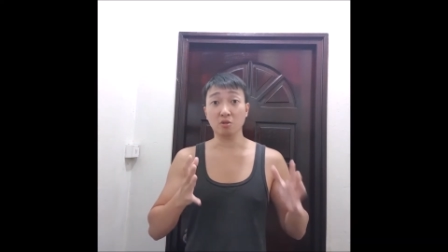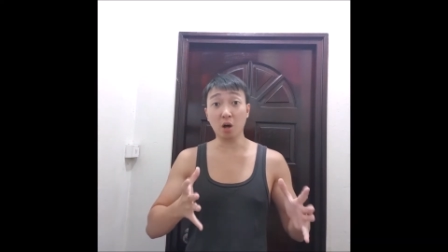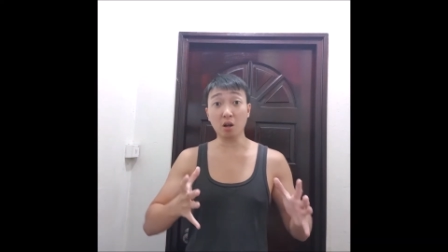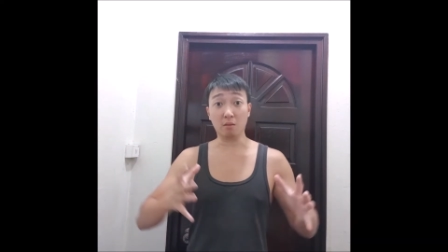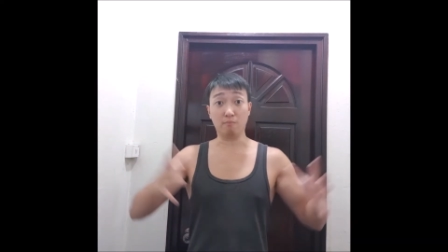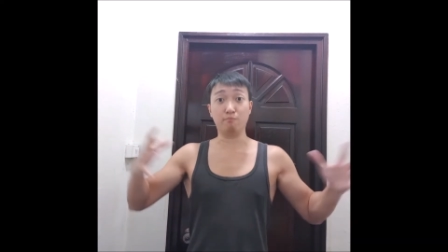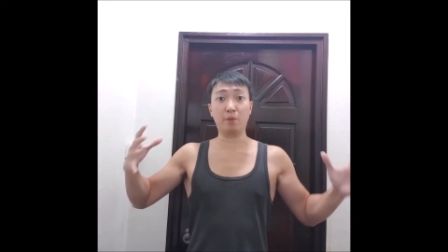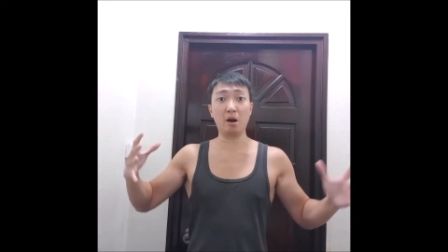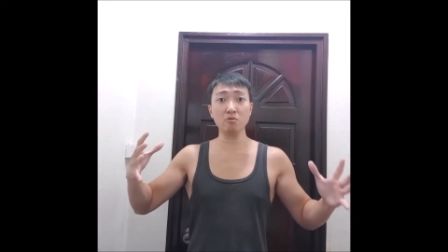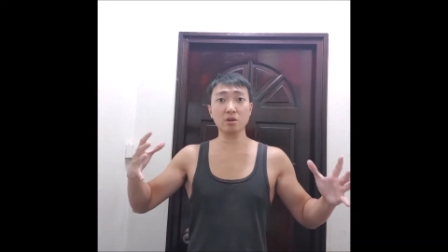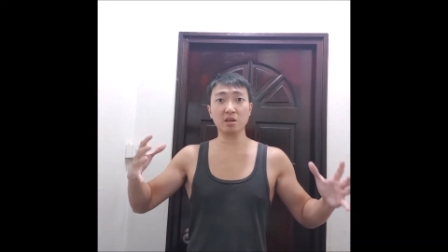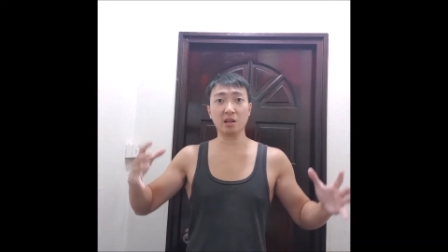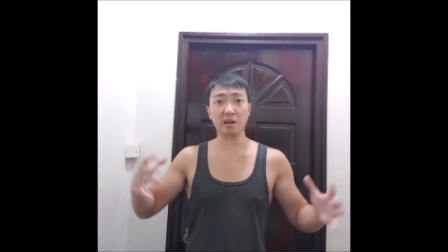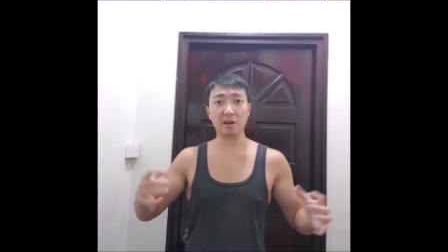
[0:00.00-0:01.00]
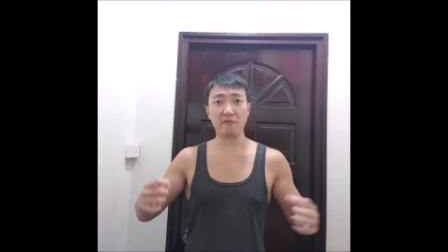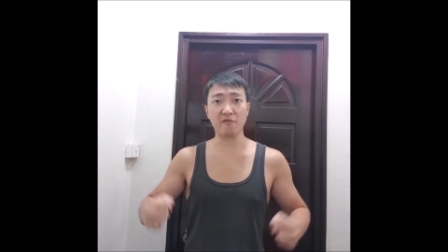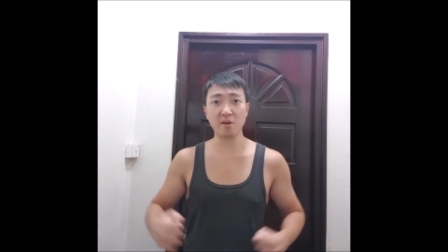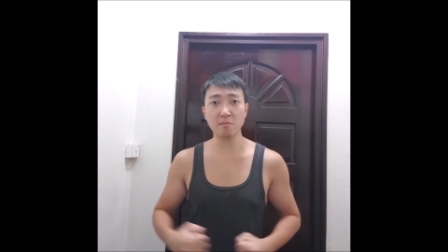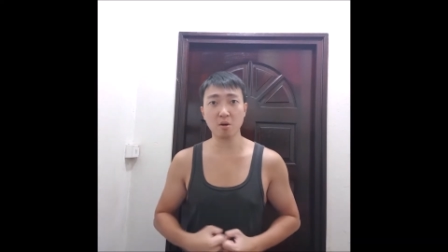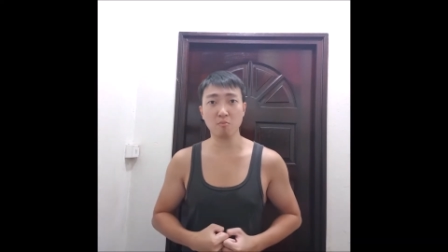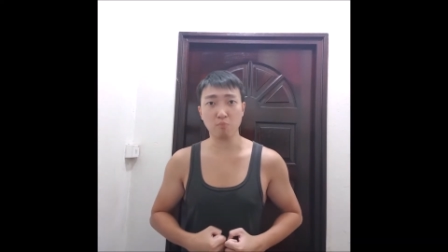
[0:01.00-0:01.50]
Not bulky like a
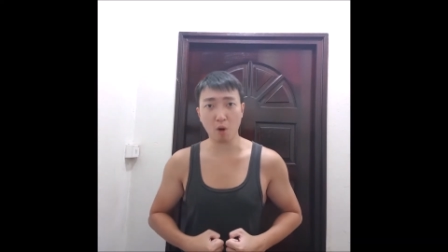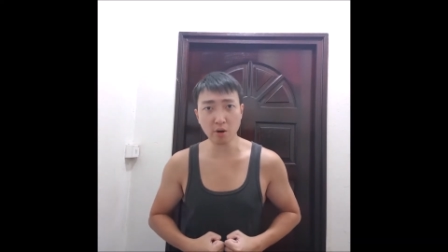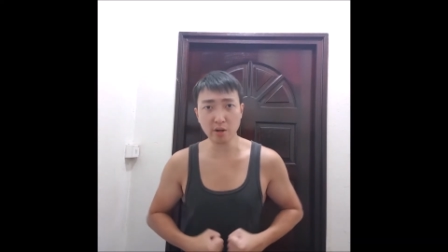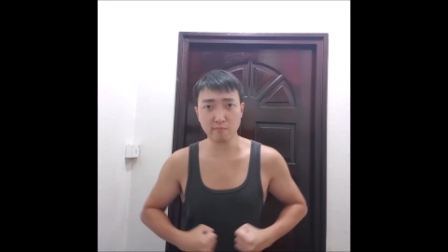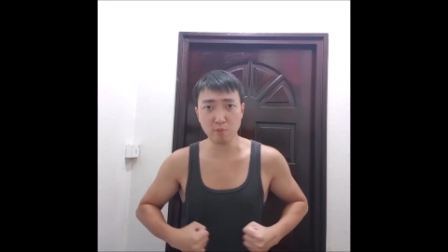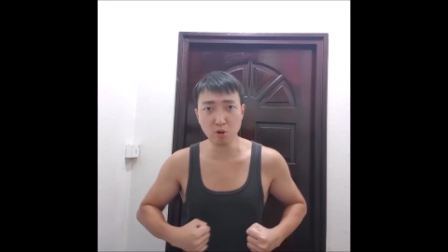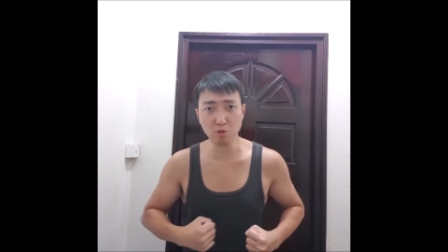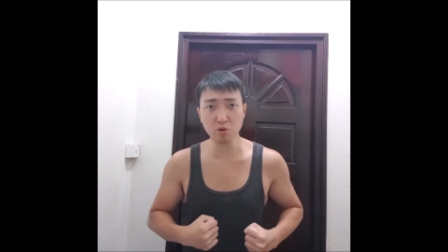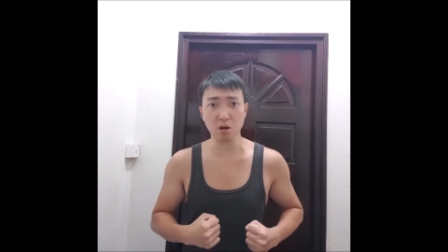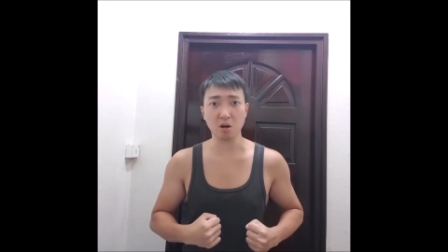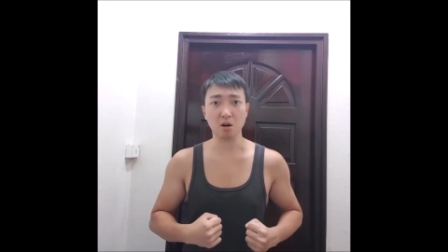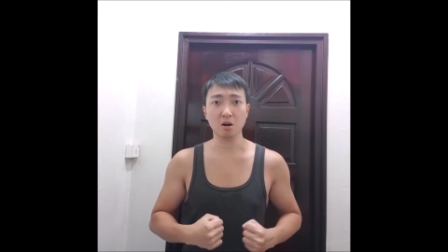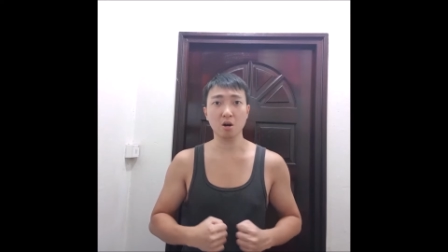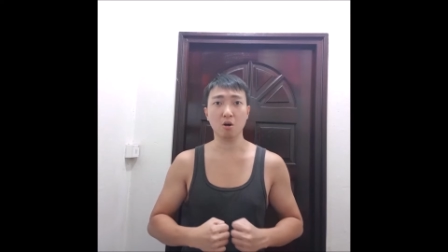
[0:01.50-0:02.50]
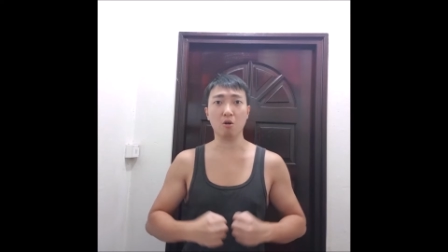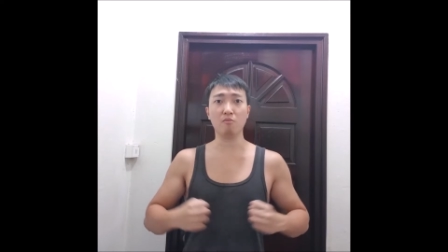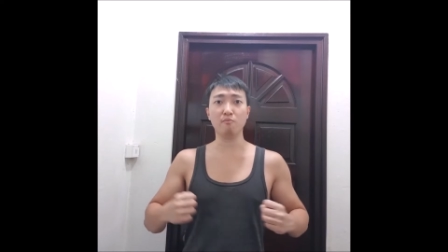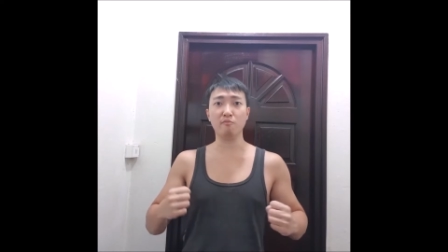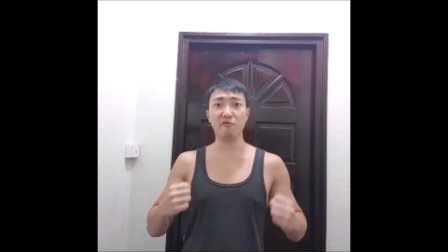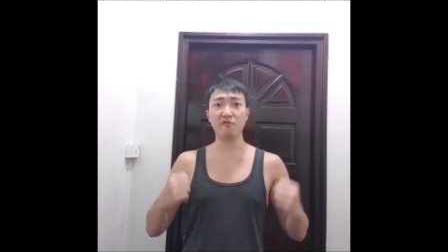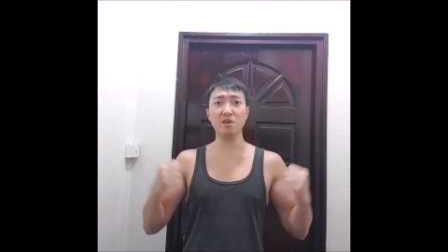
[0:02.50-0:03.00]
female bodybuilder or
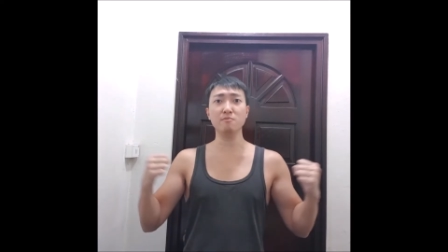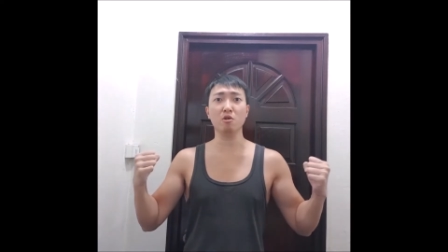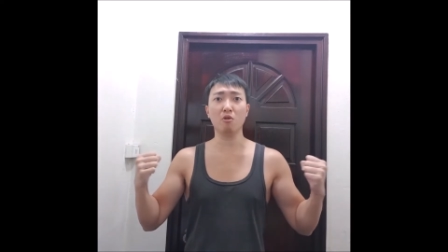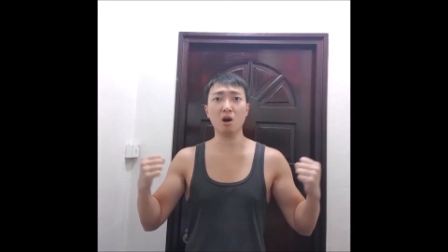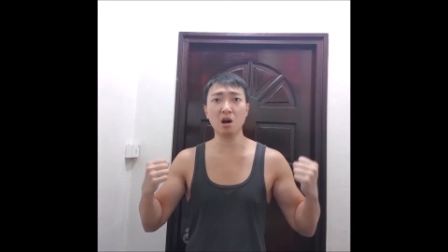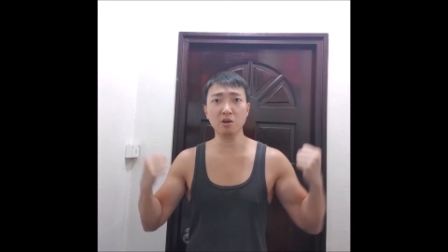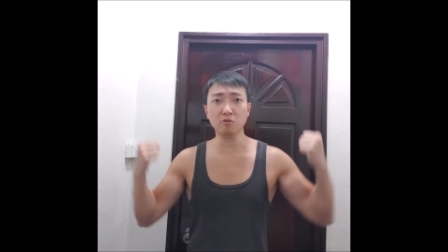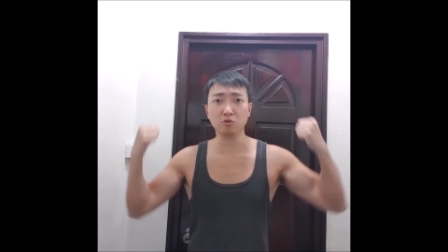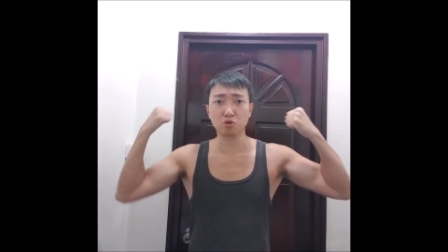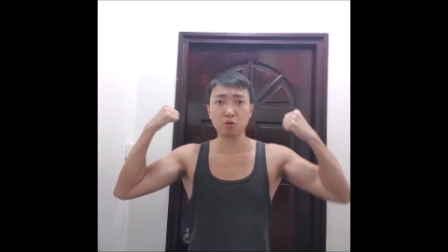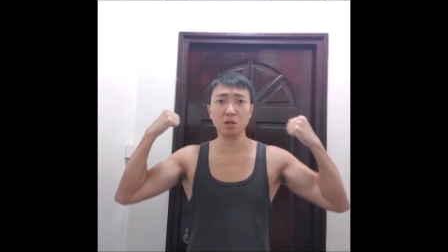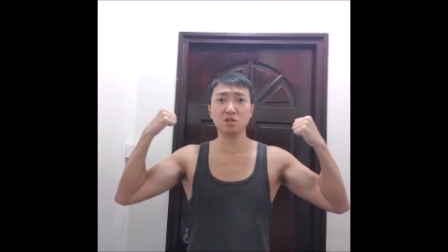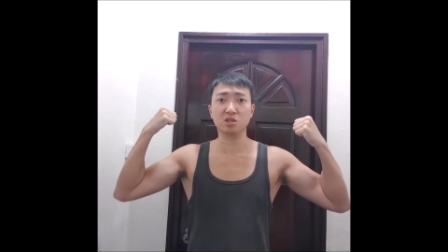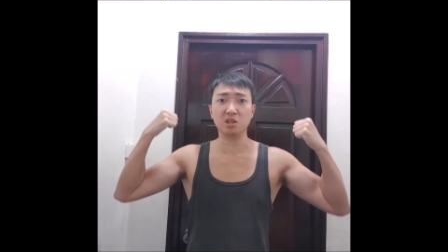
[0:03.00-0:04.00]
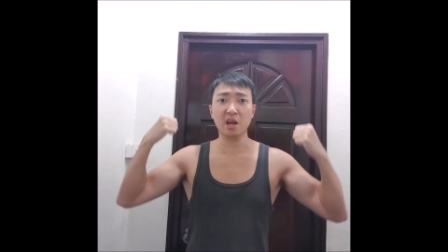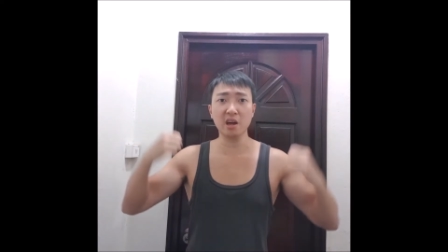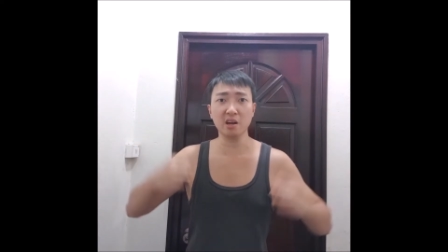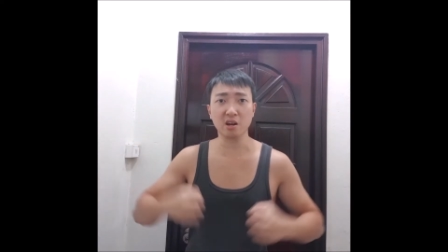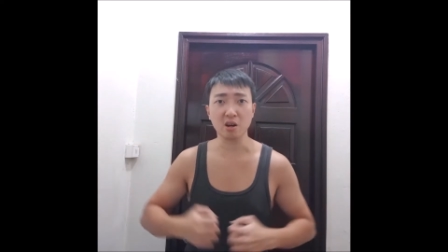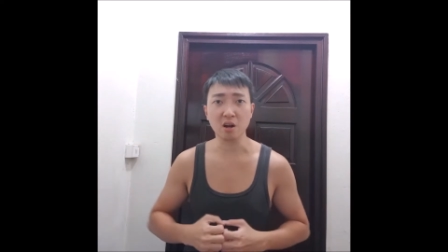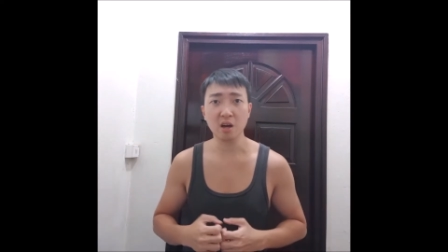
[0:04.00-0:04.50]
female Arnold
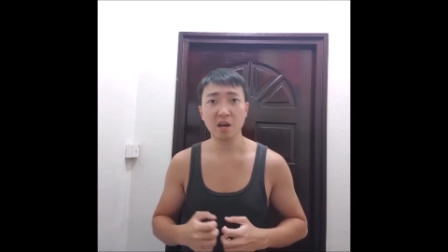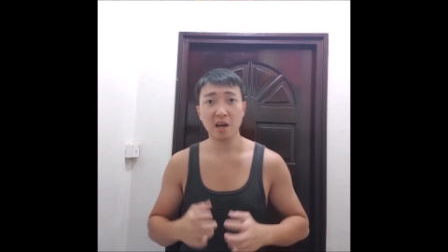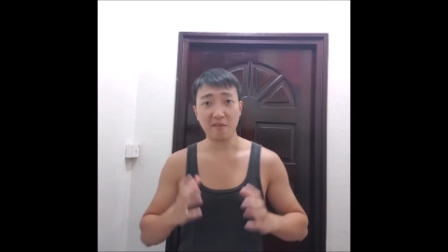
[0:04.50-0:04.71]
Schwarzenegger.